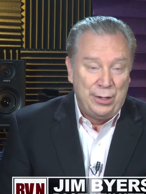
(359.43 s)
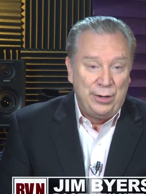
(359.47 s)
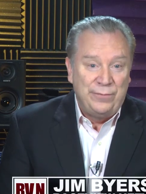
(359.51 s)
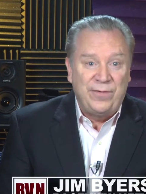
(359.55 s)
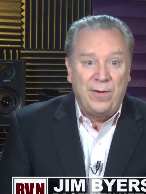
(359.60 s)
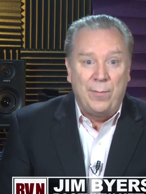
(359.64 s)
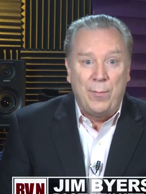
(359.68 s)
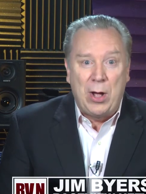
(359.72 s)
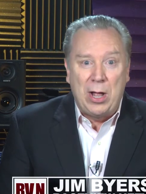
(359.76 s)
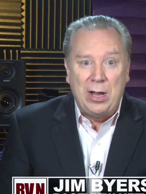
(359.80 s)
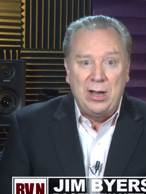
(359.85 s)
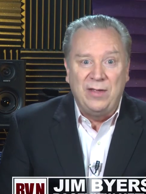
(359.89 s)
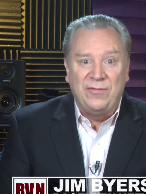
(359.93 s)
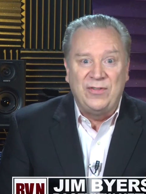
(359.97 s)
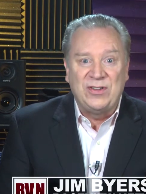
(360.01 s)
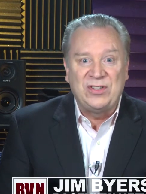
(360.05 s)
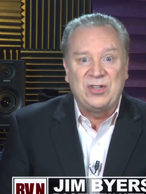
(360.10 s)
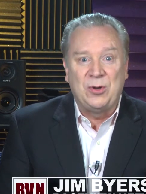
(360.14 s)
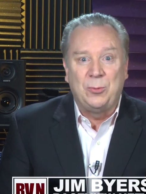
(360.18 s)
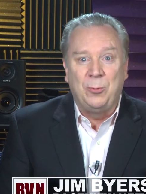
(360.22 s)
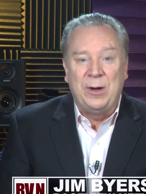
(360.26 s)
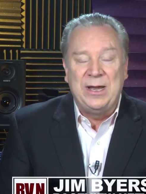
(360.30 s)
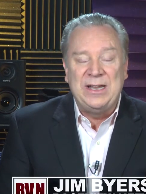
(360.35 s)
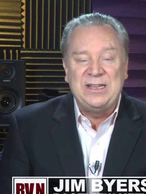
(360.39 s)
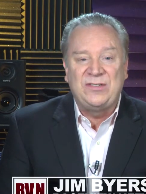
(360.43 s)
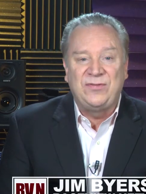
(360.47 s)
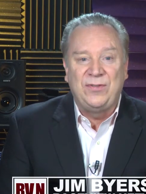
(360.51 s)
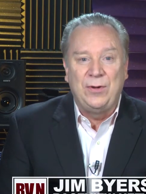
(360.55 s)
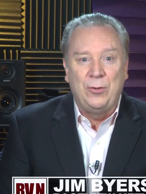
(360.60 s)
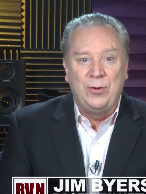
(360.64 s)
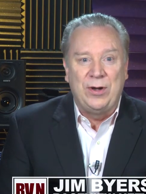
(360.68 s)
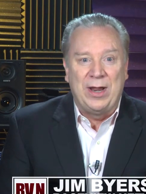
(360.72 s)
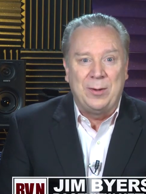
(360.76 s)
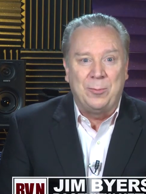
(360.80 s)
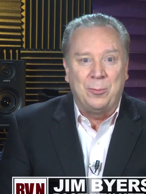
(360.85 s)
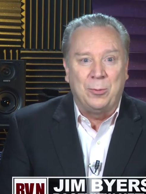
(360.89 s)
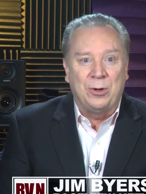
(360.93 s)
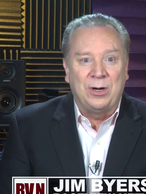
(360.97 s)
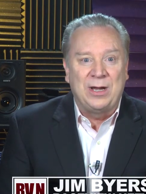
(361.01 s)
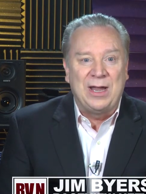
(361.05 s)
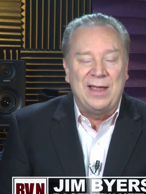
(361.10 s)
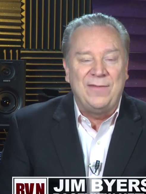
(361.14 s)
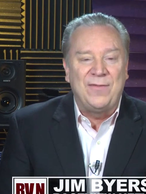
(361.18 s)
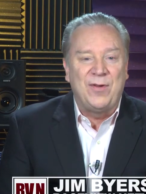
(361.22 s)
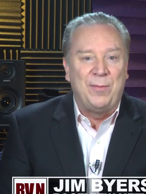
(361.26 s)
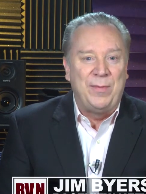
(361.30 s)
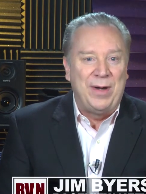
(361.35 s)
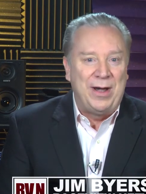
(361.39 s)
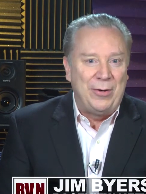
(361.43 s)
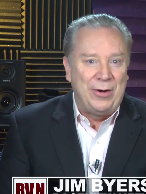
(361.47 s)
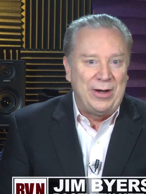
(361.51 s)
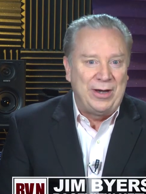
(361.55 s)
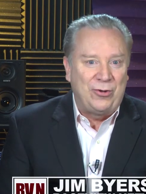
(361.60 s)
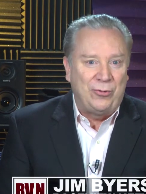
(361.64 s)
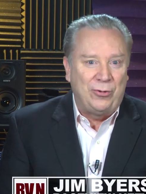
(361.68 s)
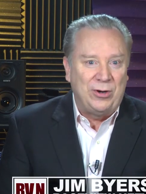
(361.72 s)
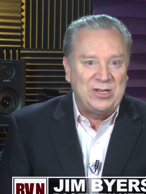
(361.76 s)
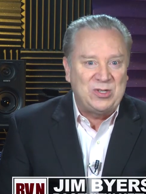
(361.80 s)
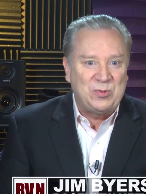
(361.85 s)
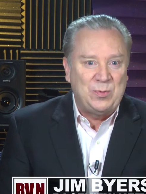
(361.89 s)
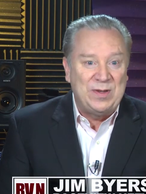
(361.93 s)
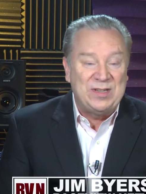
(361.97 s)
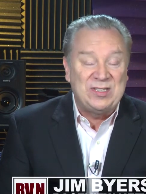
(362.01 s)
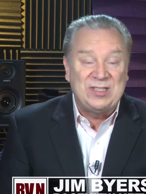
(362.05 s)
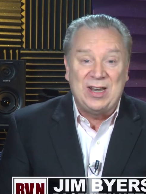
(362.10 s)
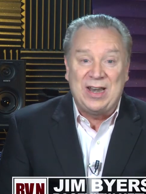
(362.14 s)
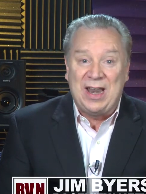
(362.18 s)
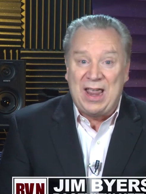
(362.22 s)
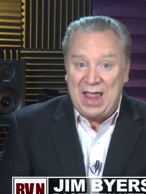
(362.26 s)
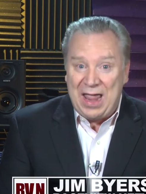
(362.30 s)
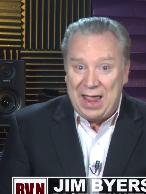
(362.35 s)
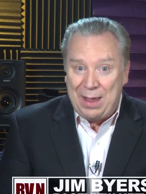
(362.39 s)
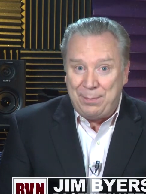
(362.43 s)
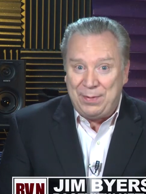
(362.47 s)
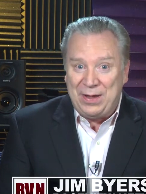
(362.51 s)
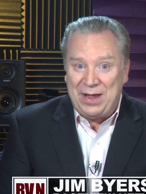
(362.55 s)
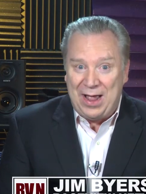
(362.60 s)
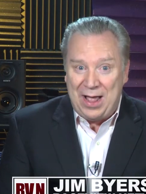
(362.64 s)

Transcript: From all of us at RaceView Network, have a Merry Christmas and Happy